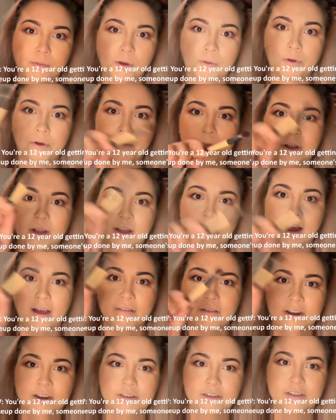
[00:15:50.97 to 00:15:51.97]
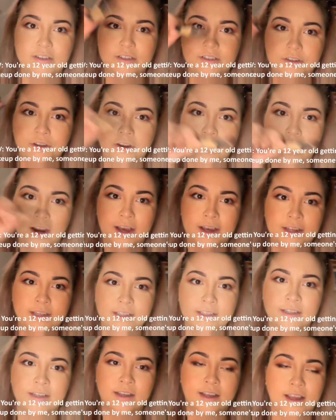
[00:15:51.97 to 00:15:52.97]
boop, boop. I'm gonna do your
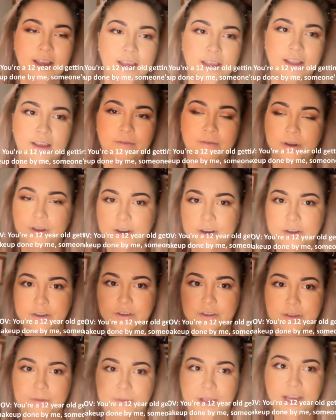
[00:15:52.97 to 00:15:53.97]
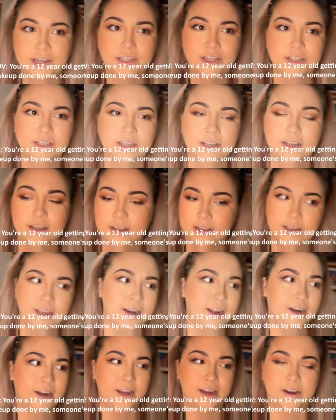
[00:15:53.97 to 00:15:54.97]
eyes, and then we're gonna do some lashes. Get
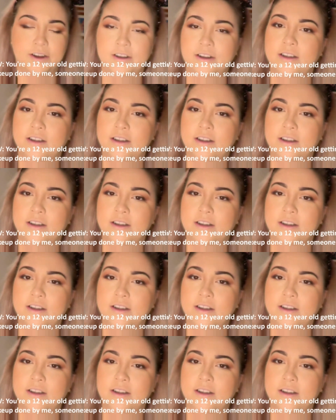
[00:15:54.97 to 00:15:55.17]
out of here.